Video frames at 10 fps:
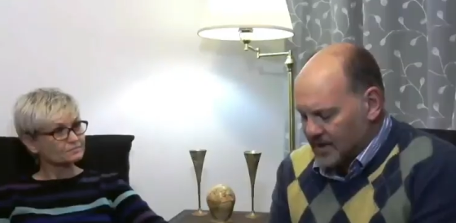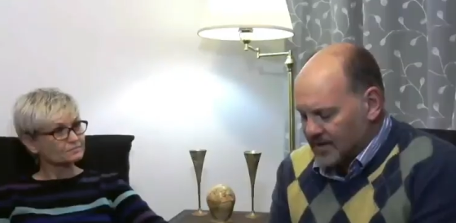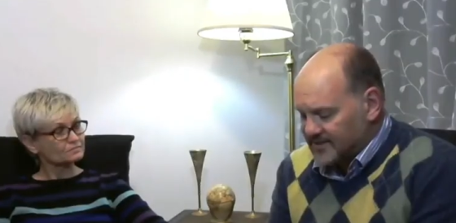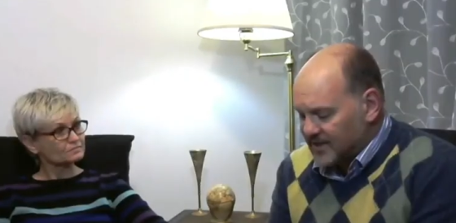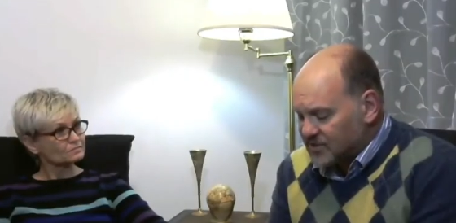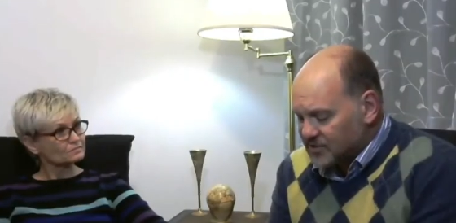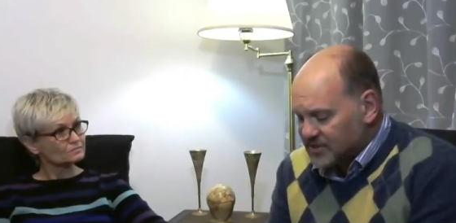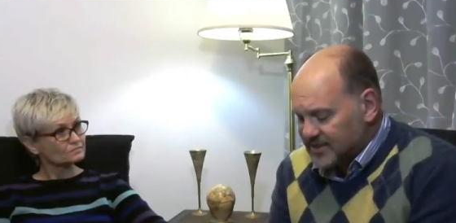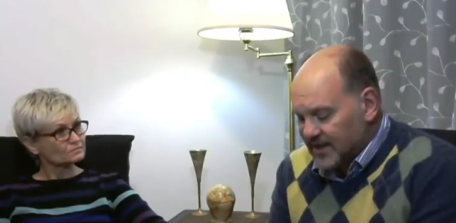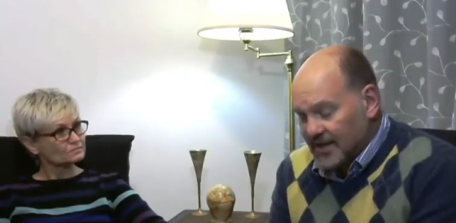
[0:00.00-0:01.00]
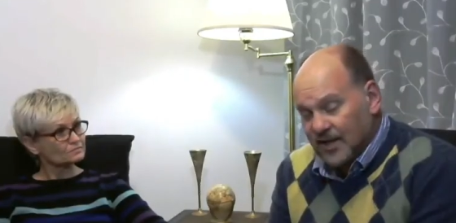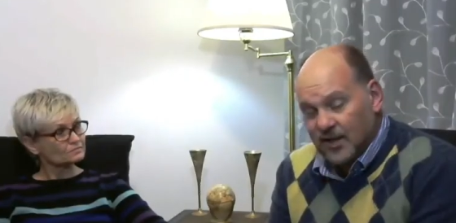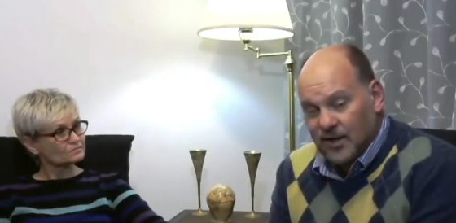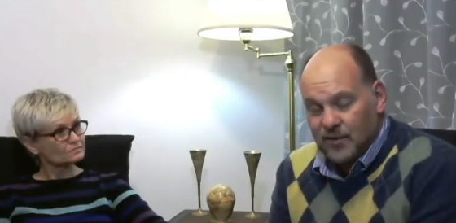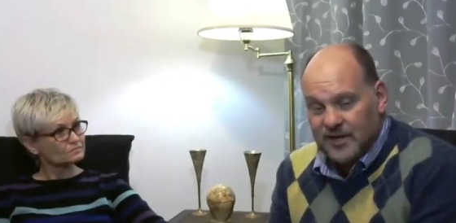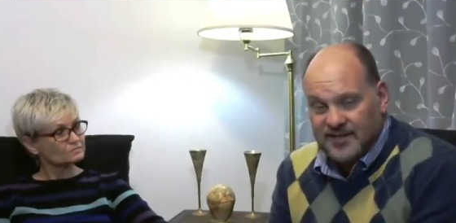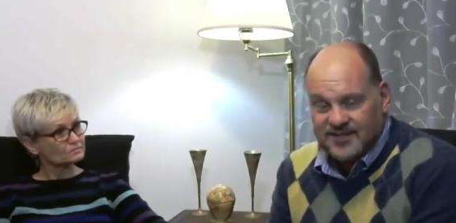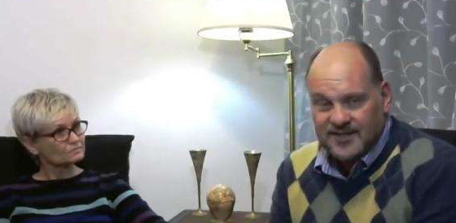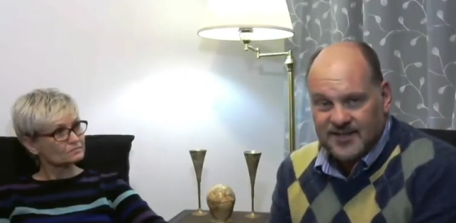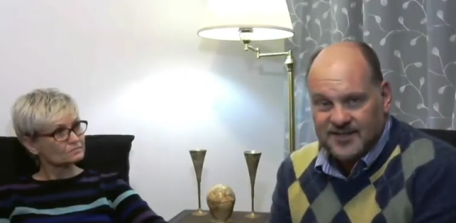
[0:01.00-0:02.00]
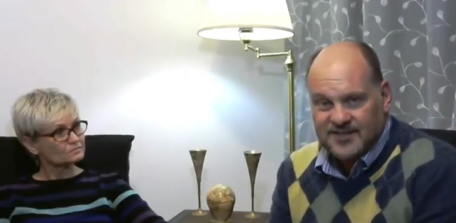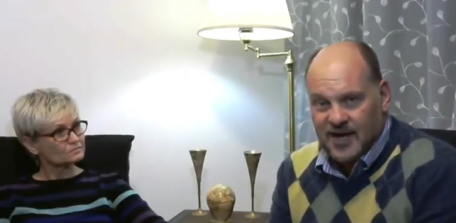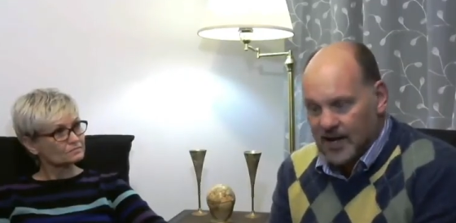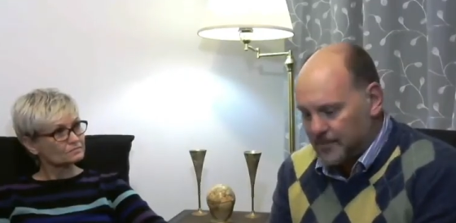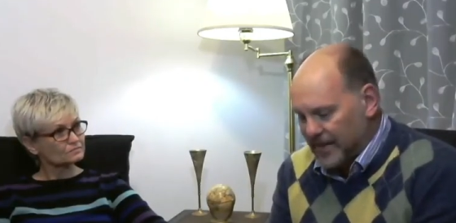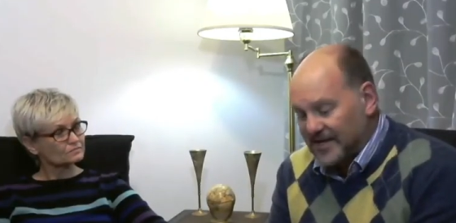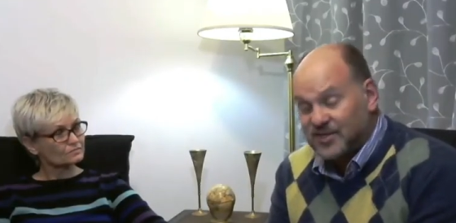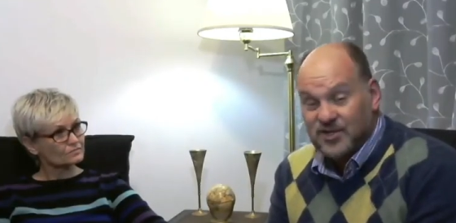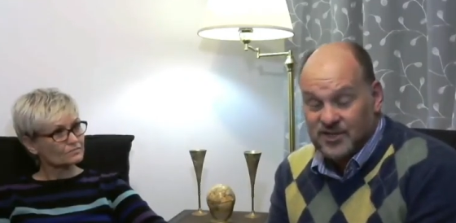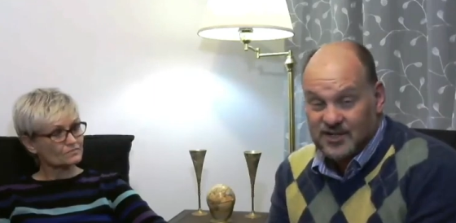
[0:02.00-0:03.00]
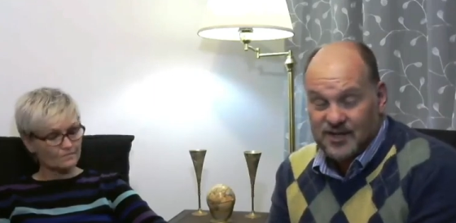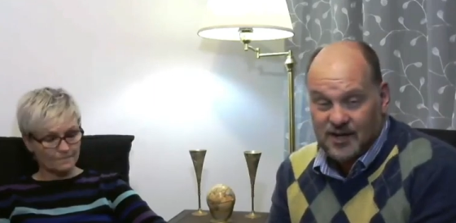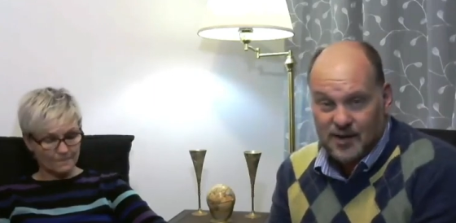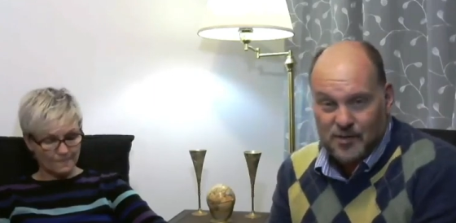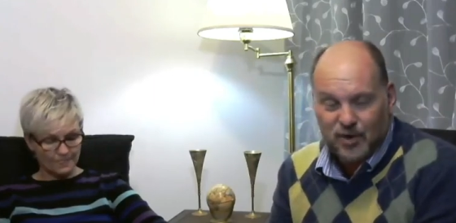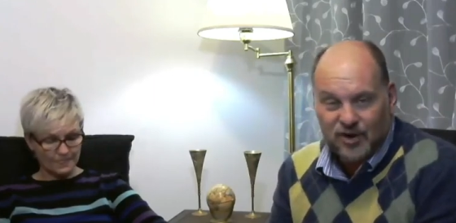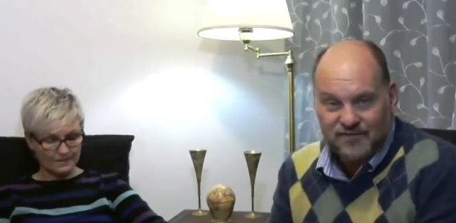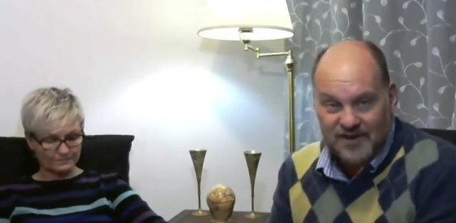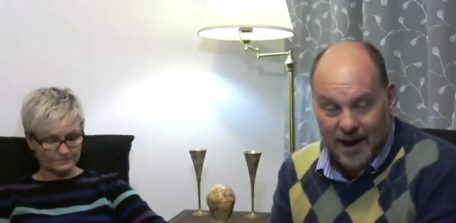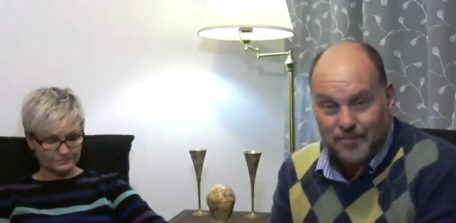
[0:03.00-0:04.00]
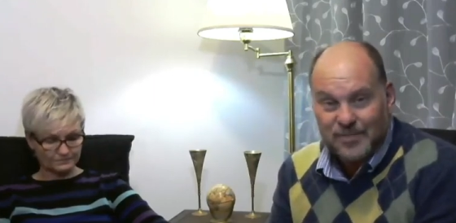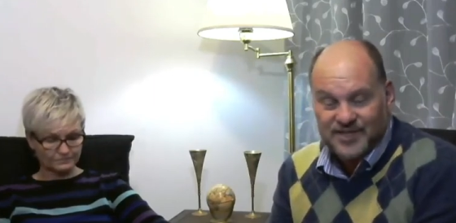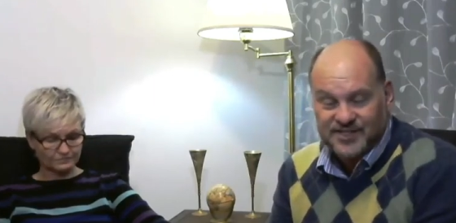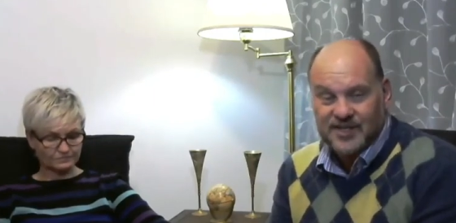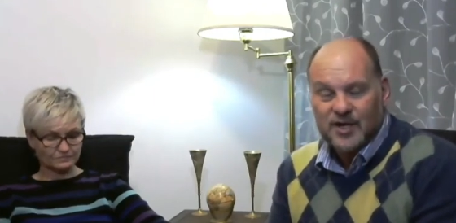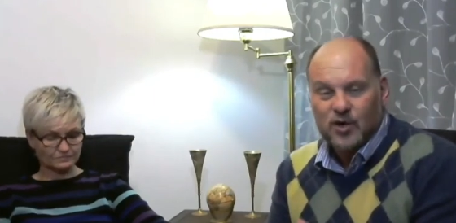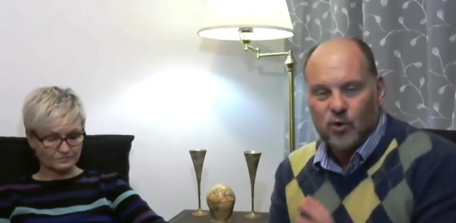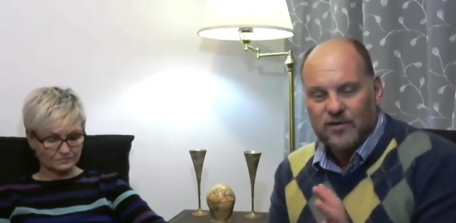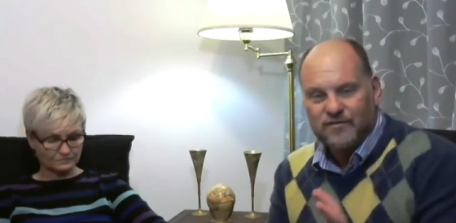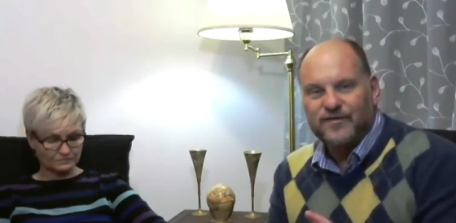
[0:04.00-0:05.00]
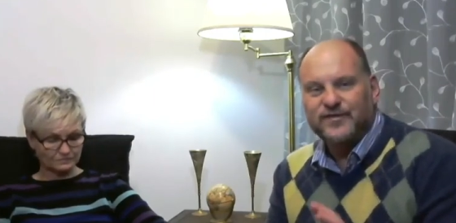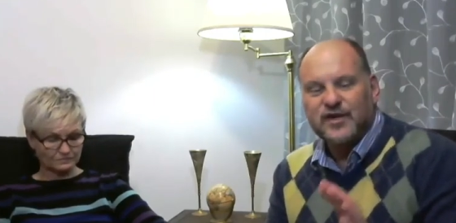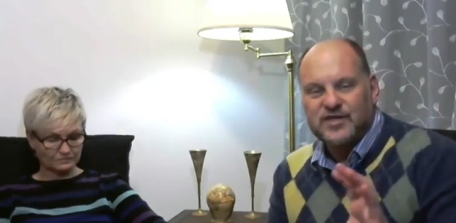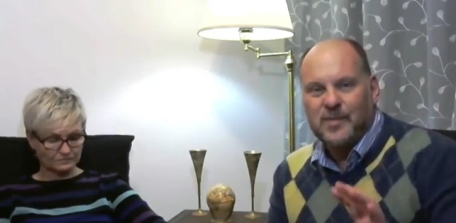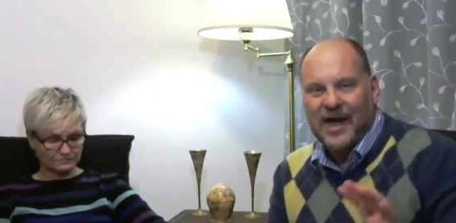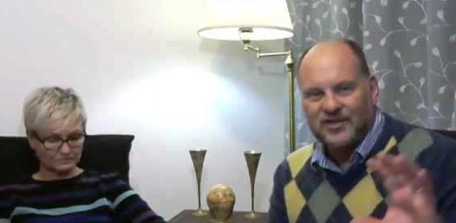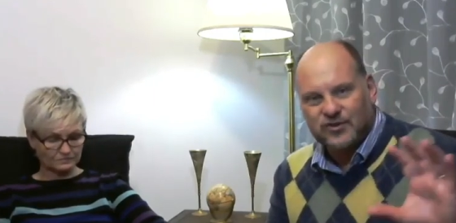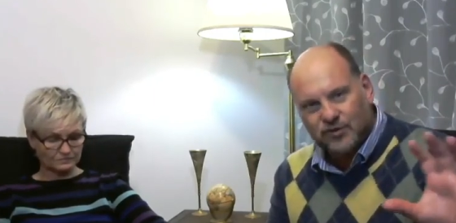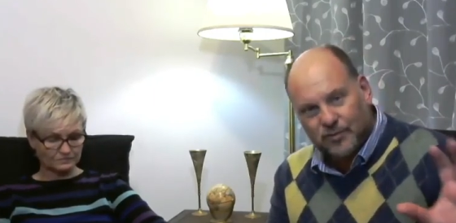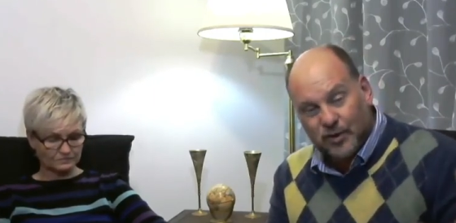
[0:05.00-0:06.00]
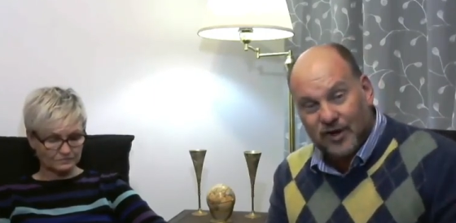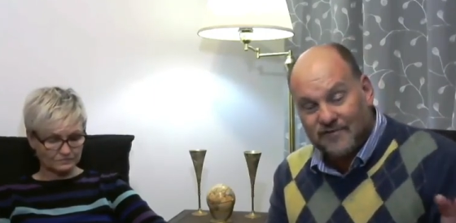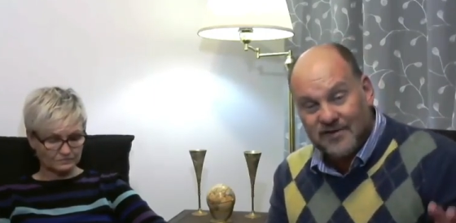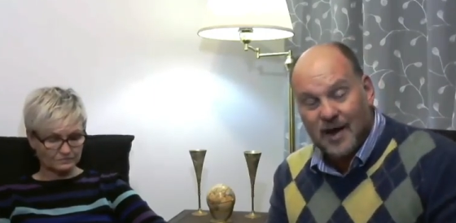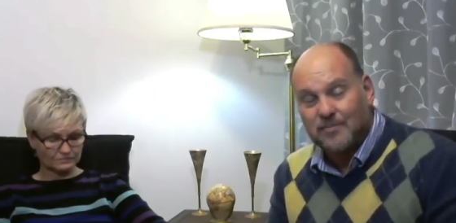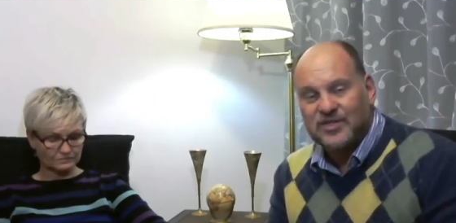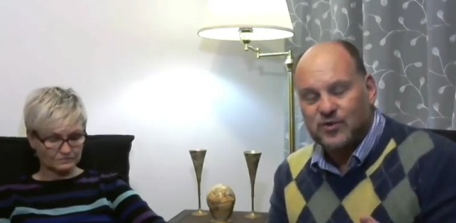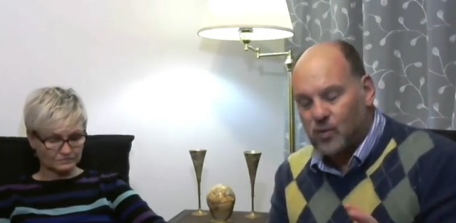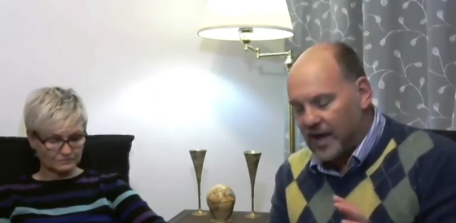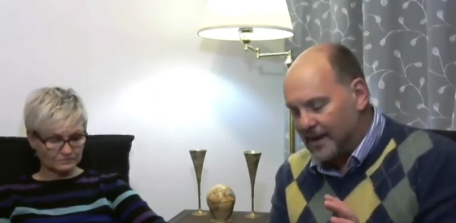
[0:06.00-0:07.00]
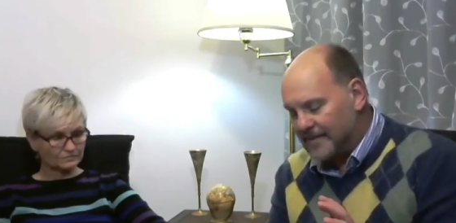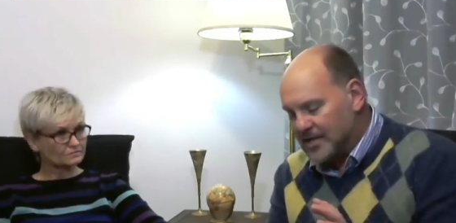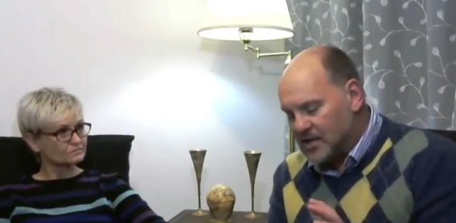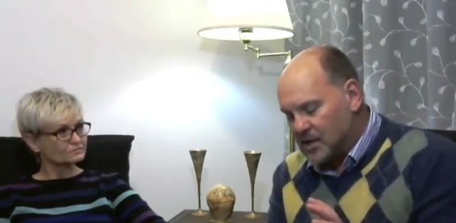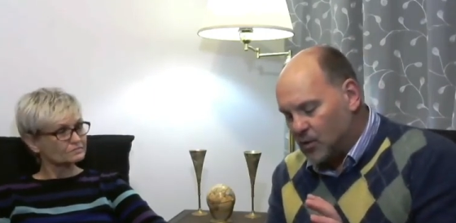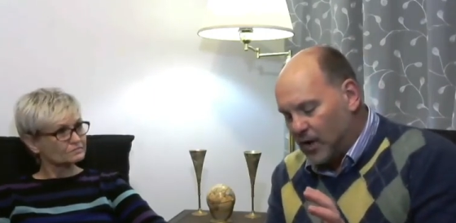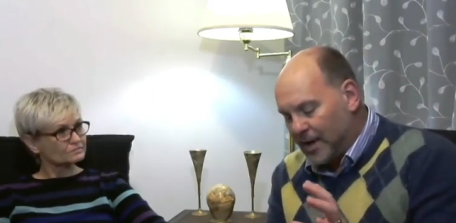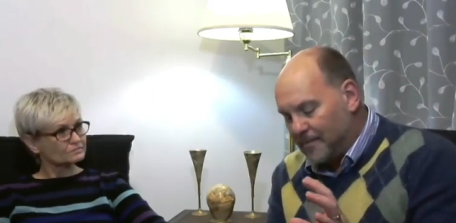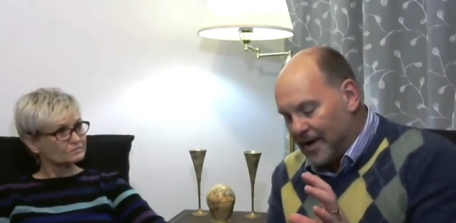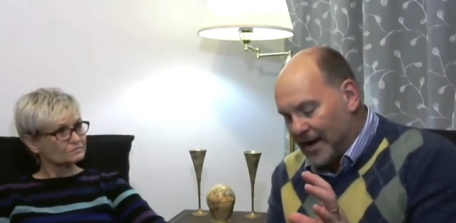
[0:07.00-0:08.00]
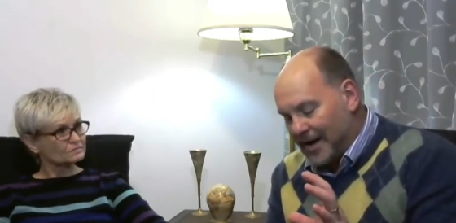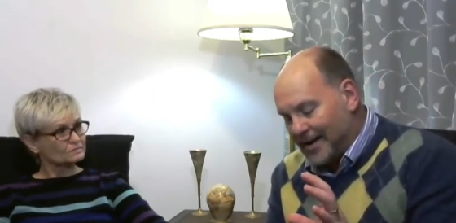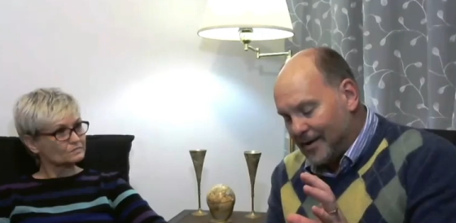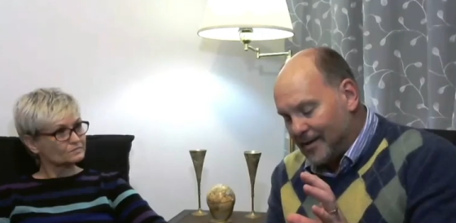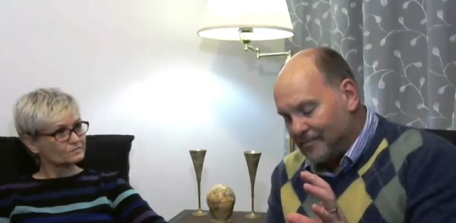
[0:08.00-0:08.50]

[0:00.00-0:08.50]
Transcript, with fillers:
Speaker 1: And it's interesting, you know, this this uh, passage is in, in the book of Numbers, where it refers back to the book of Numbers, where where uh,